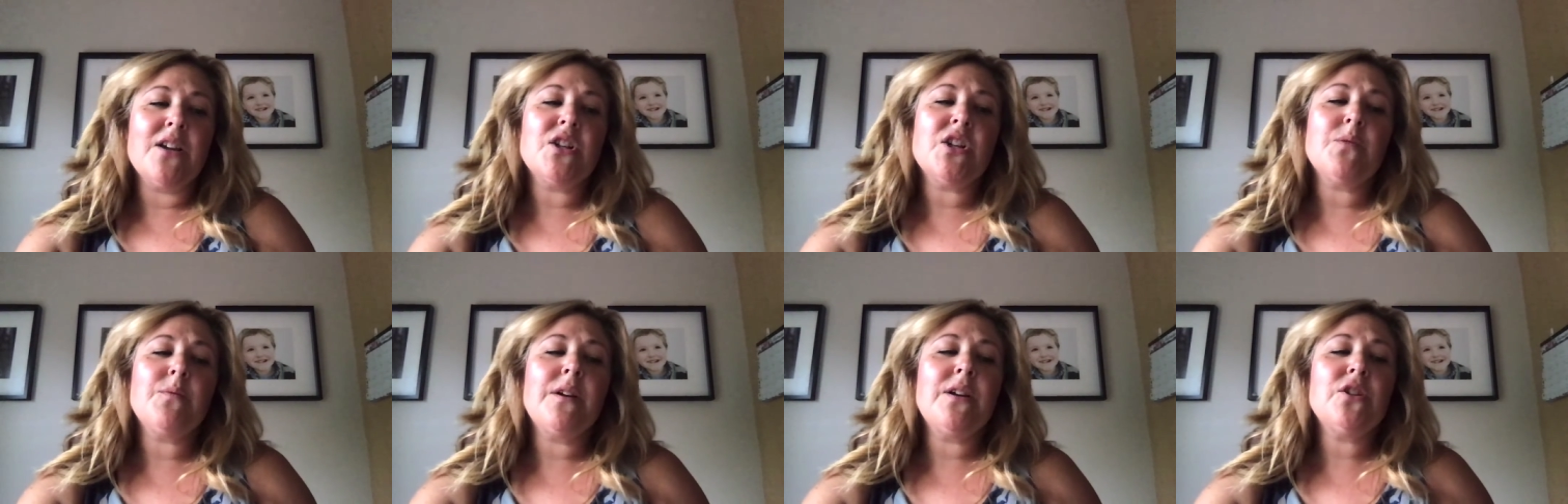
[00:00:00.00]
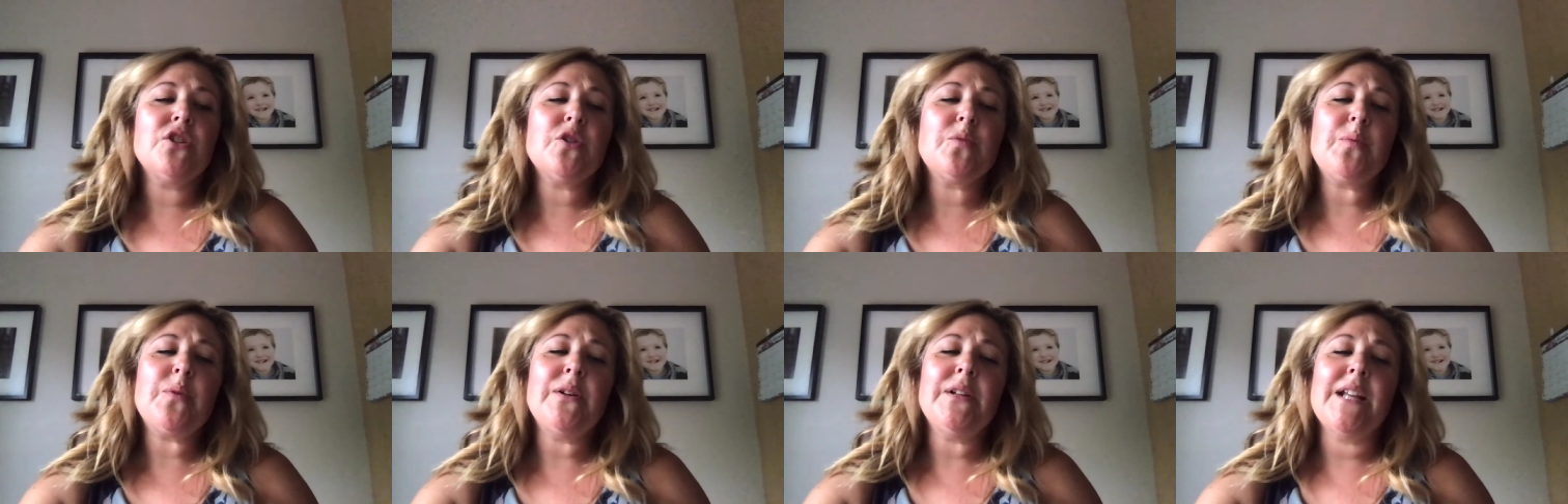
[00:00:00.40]
She arranged
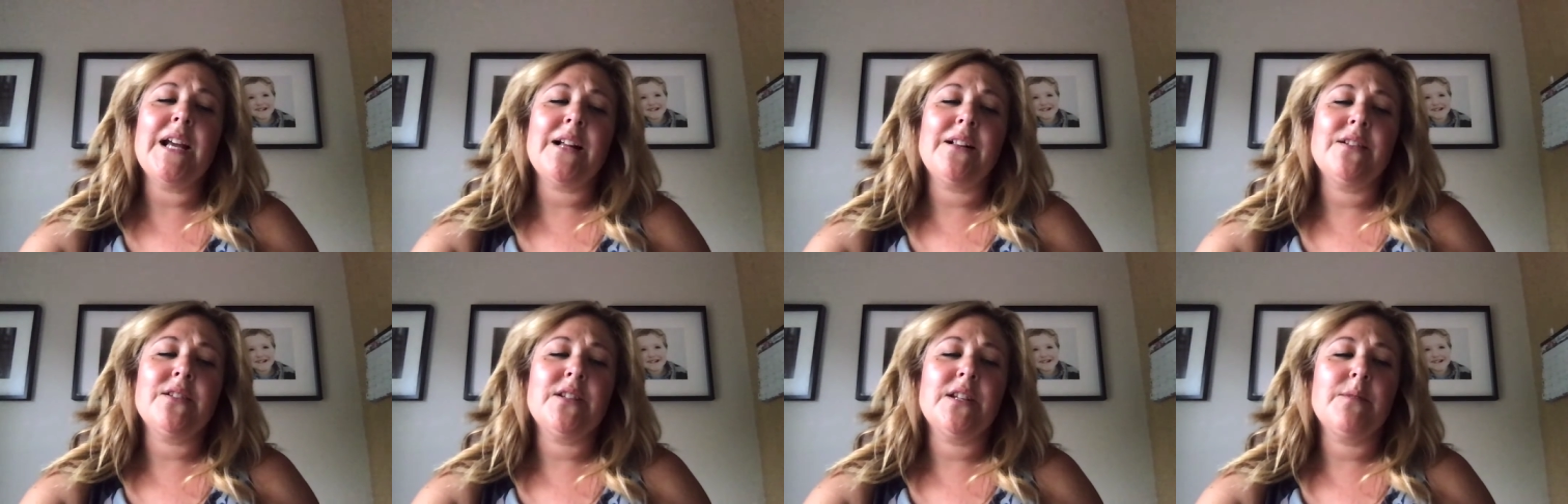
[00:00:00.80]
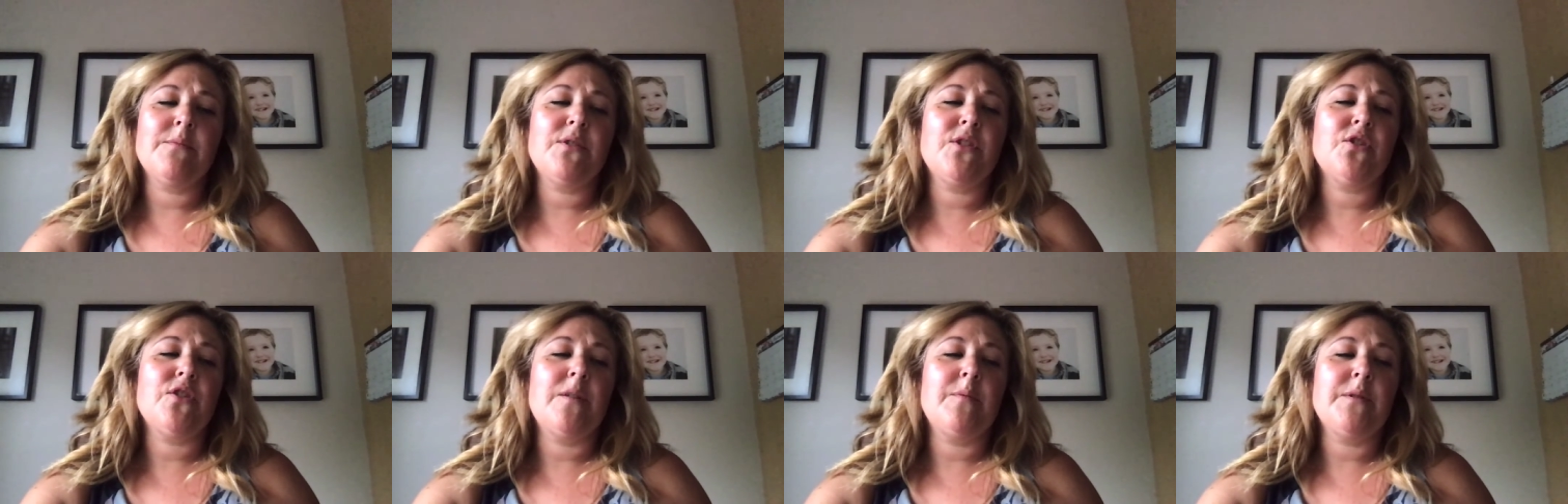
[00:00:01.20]
her pearl necklace that
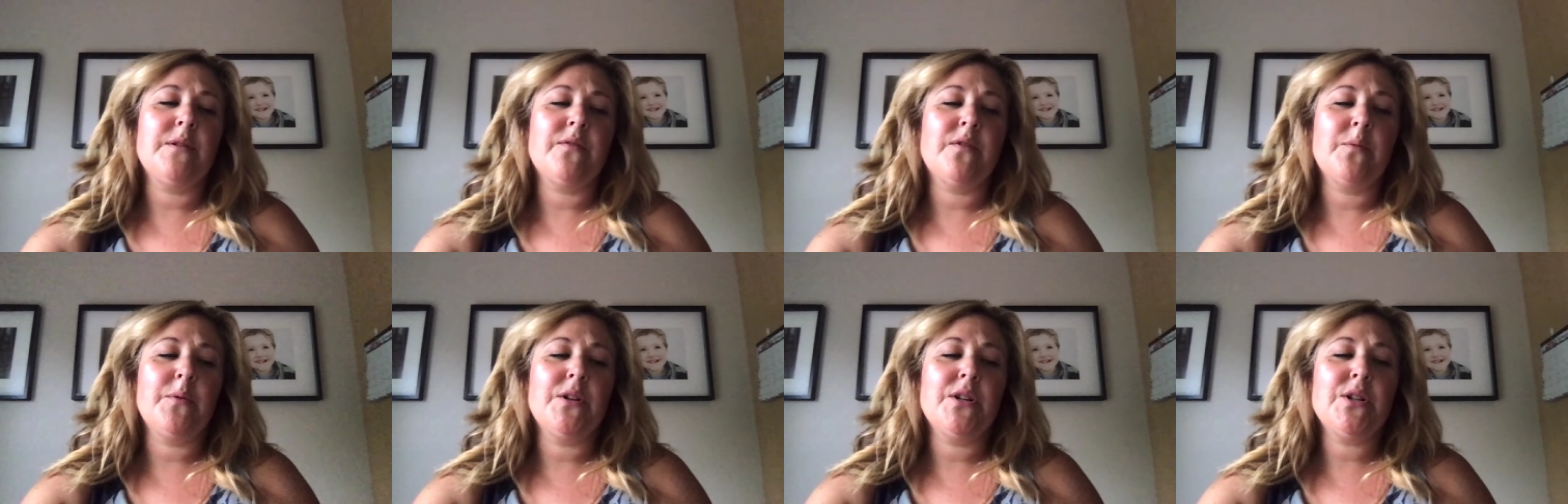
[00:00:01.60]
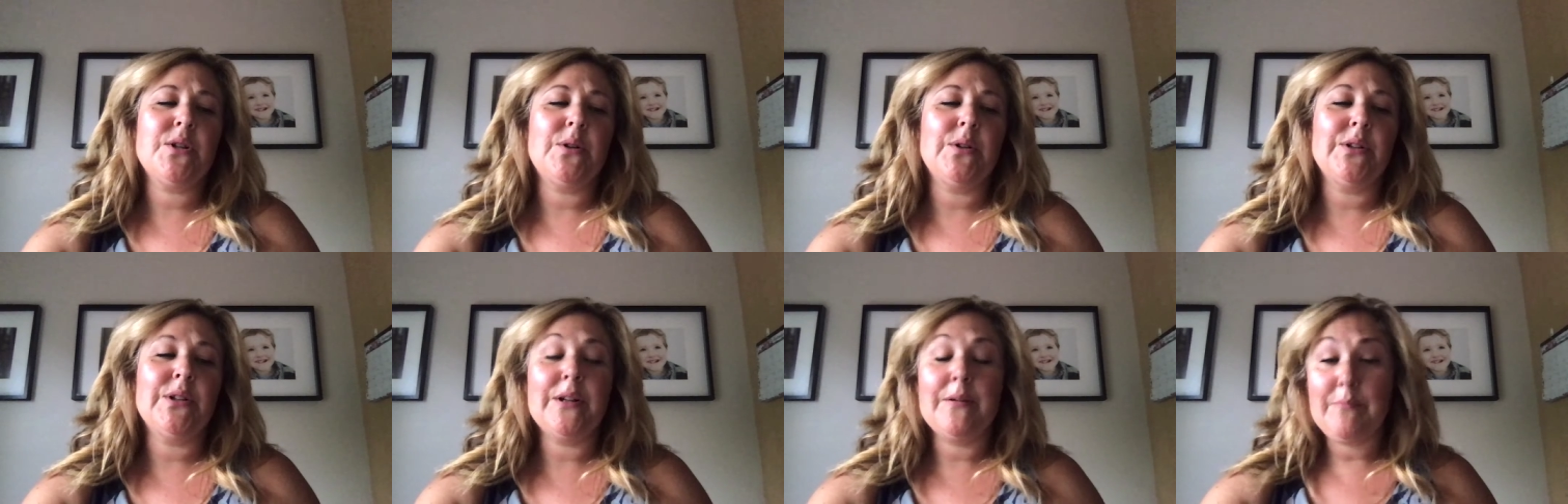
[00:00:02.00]
was draped over one
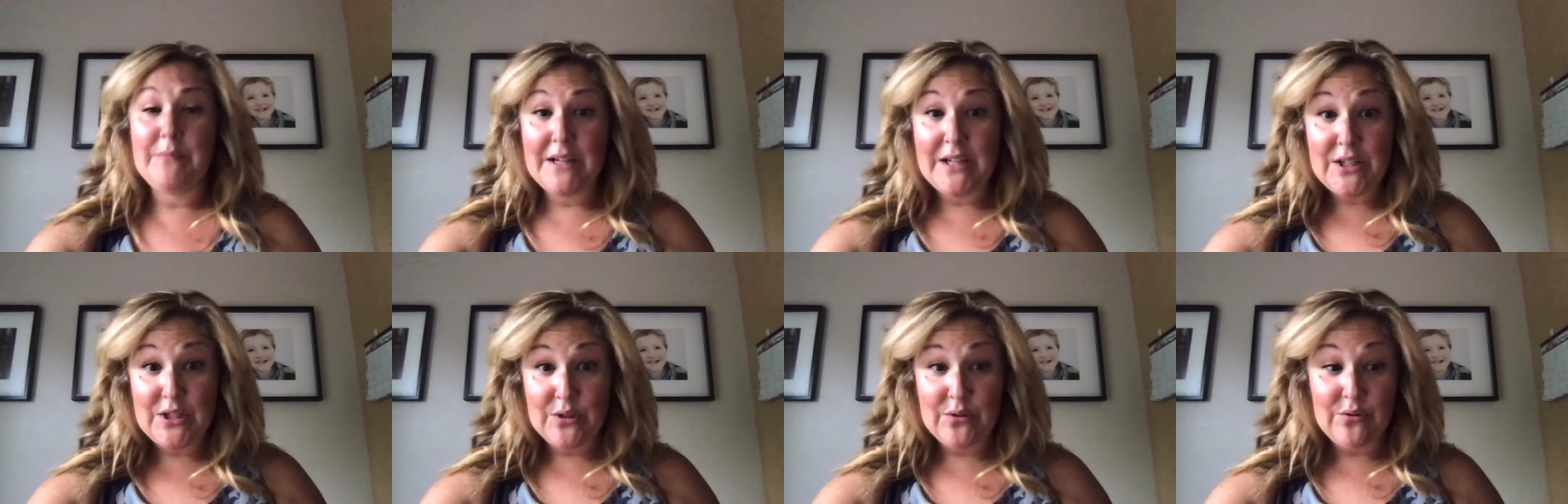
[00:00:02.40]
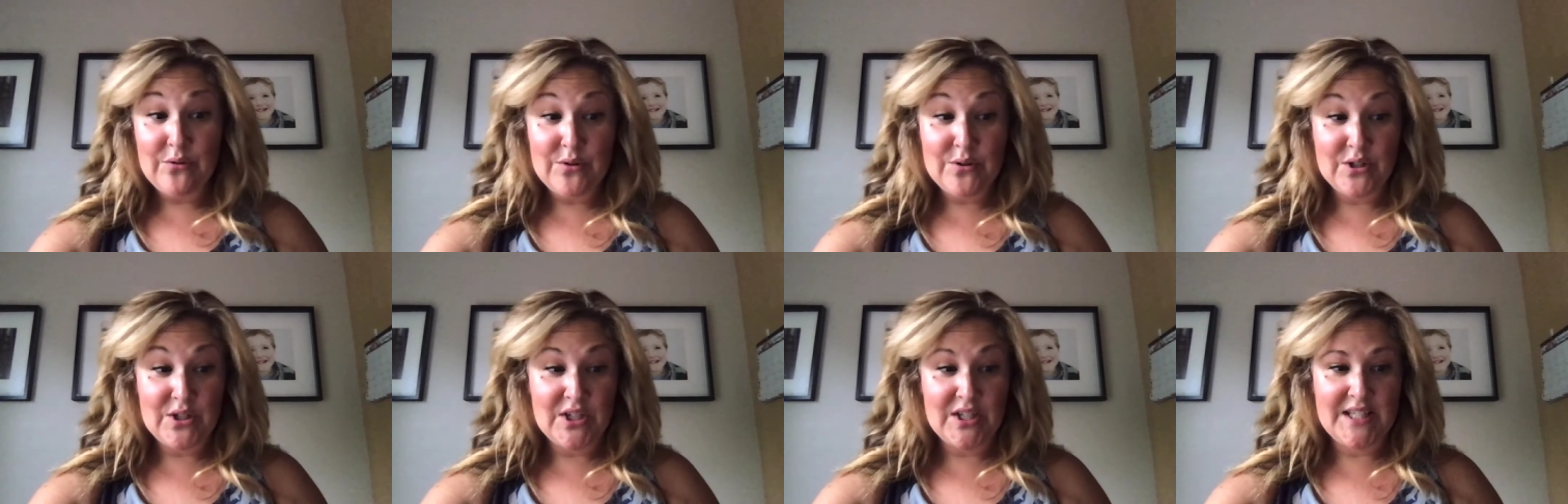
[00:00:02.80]
shoulder. Me too,
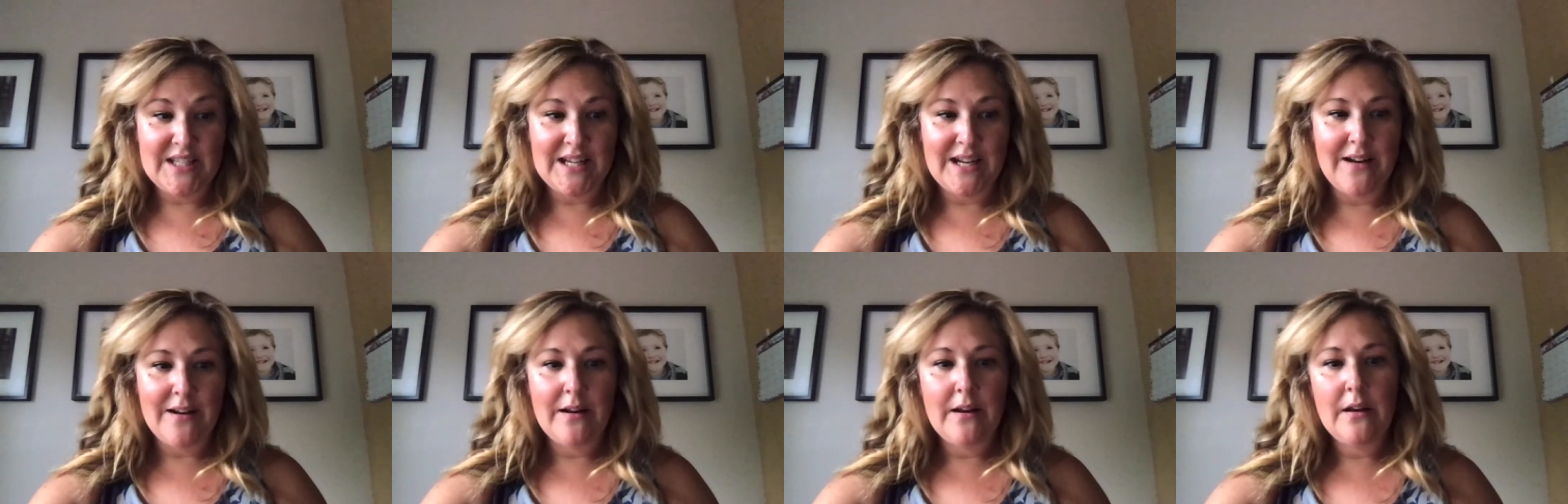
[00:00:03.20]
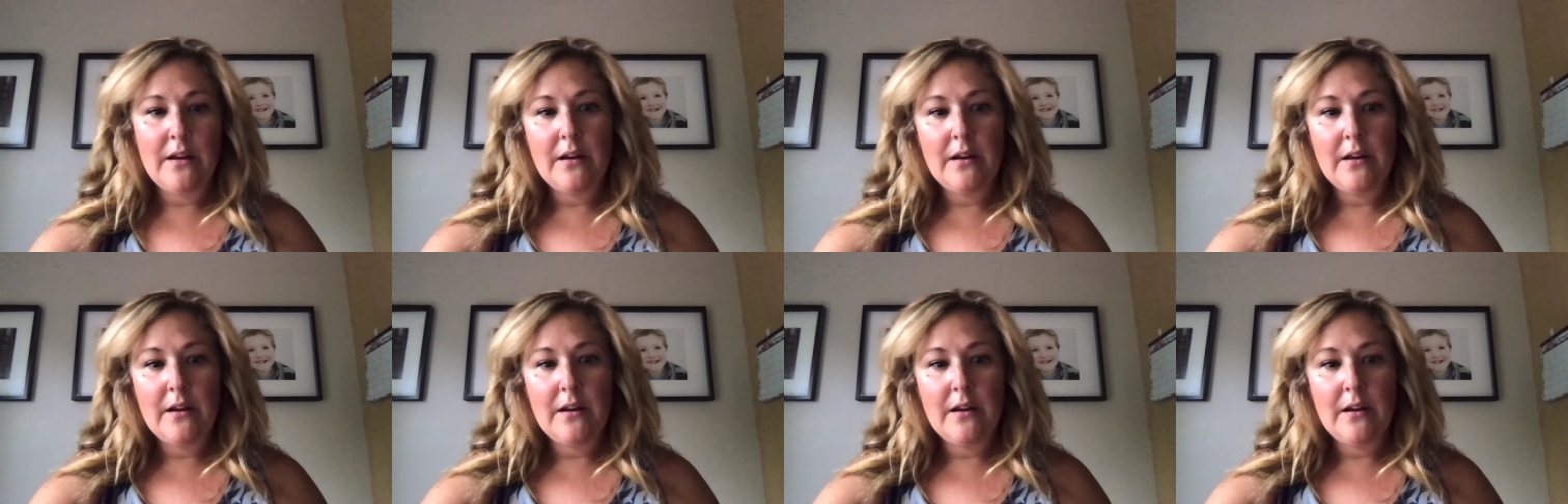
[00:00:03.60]
Tricia said.